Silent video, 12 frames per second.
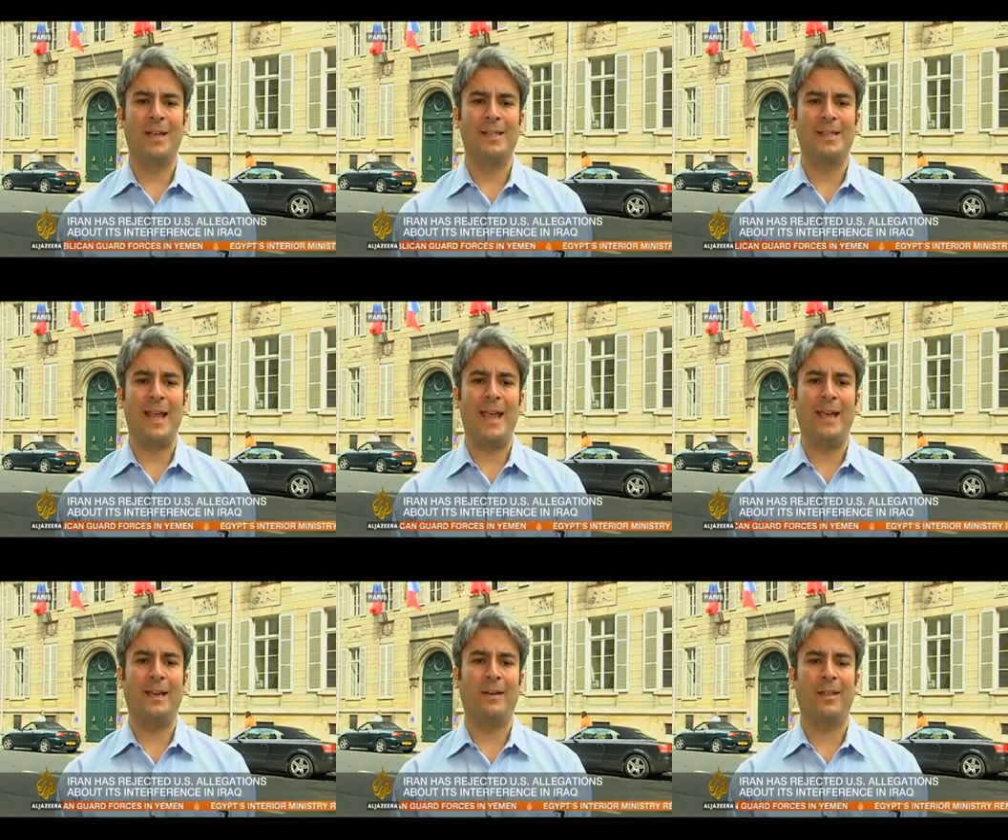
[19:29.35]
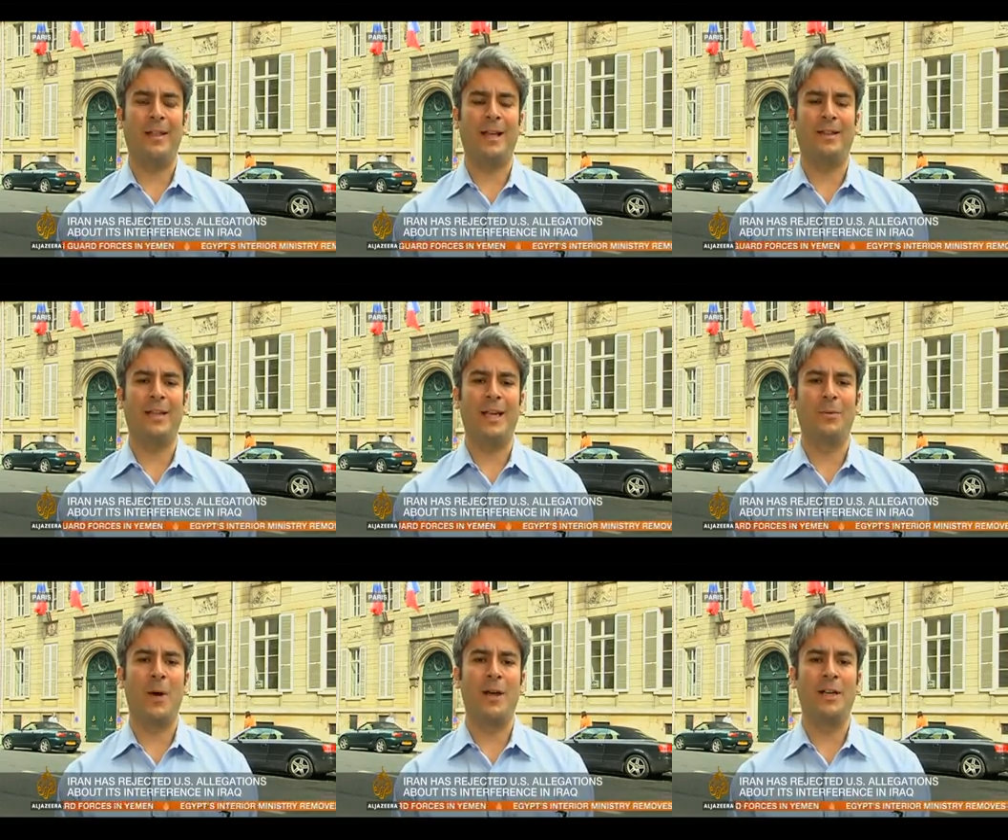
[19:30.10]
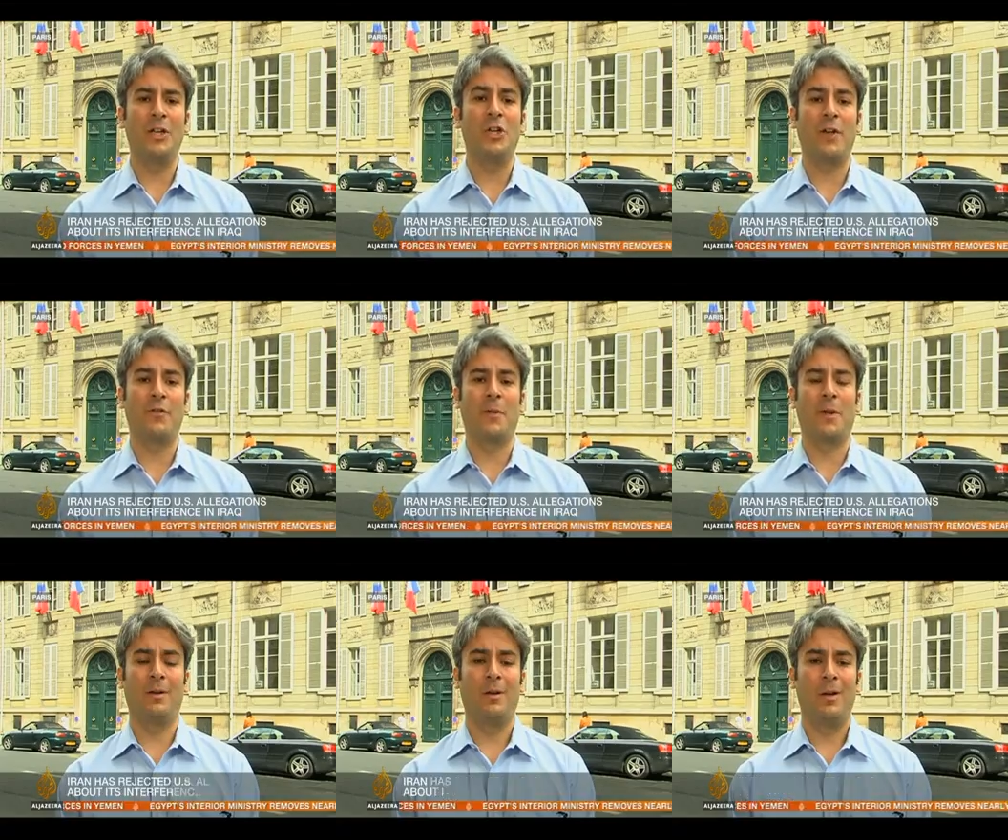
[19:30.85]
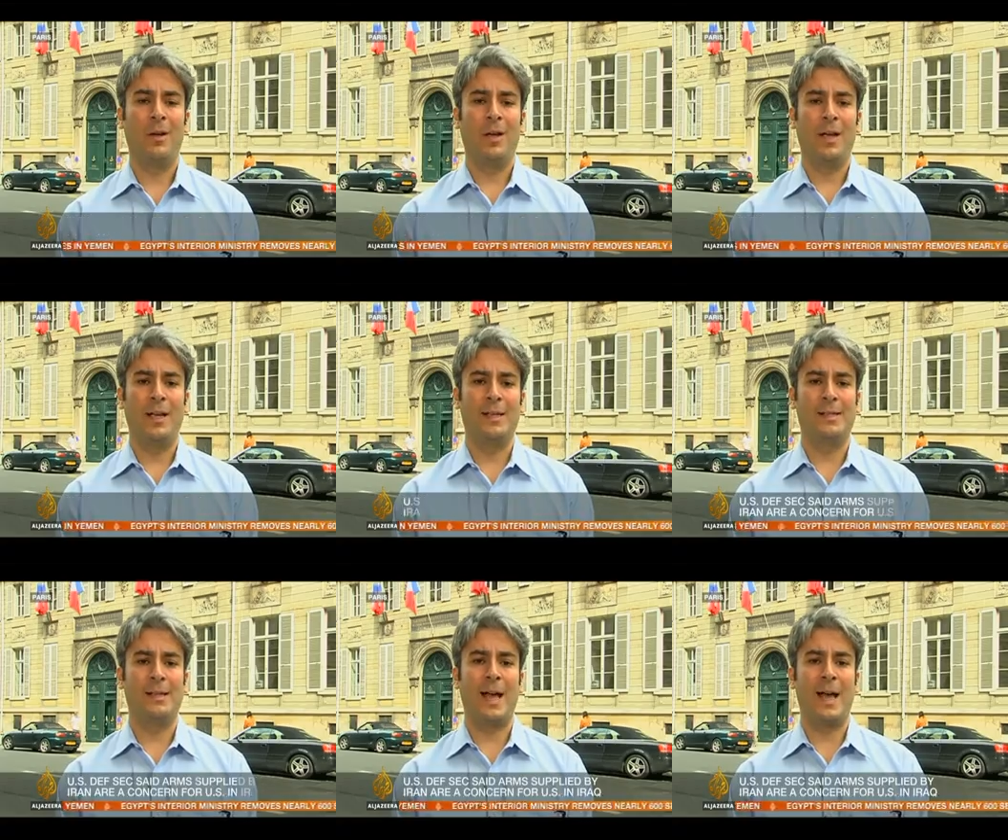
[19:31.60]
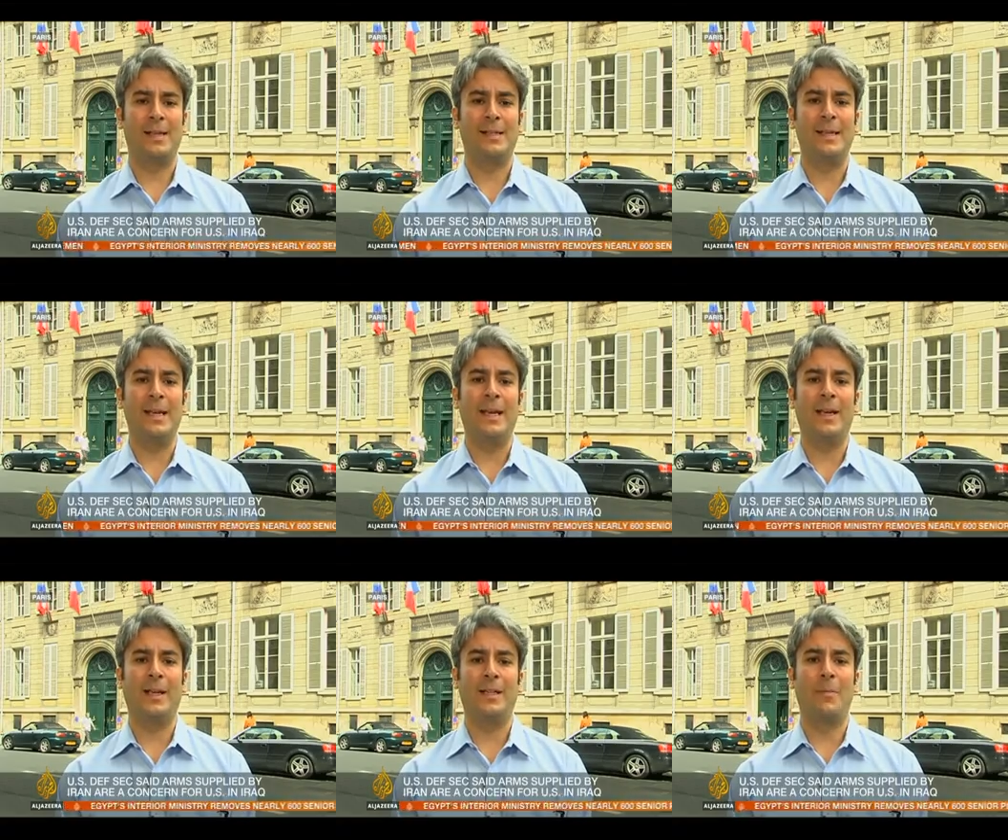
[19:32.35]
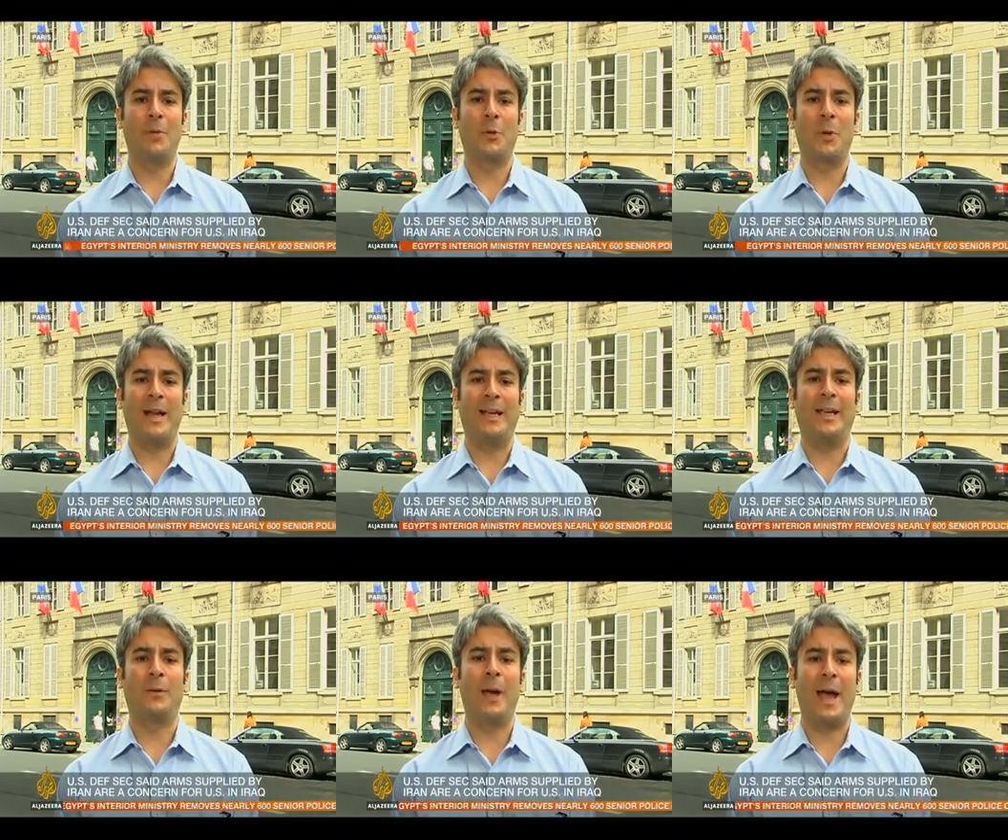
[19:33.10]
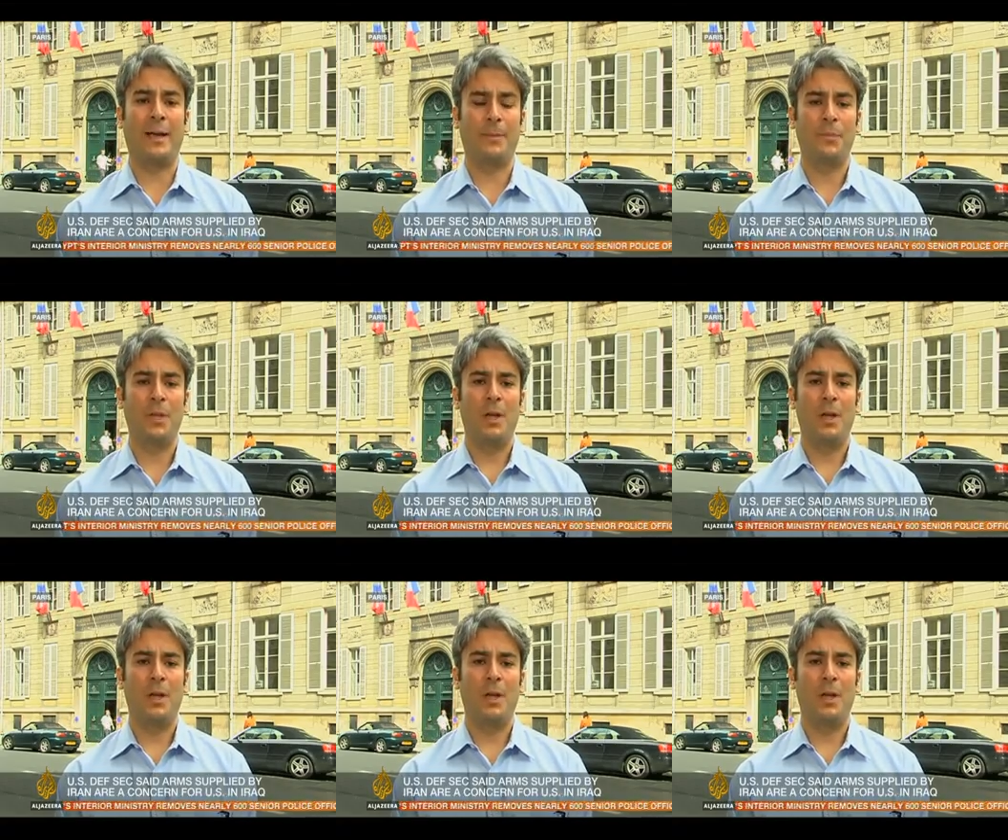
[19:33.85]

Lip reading: his take that the Iranian government is seeking a democratic Iraq.